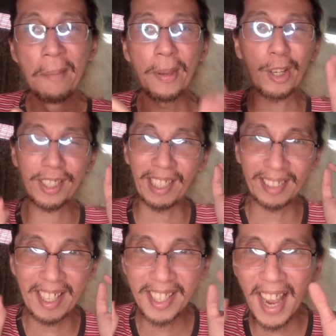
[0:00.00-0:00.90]
Because the
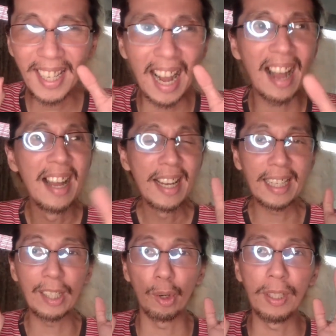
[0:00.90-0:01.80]
Tensaiga
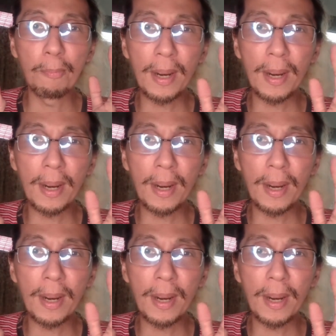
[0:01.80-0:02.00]
can only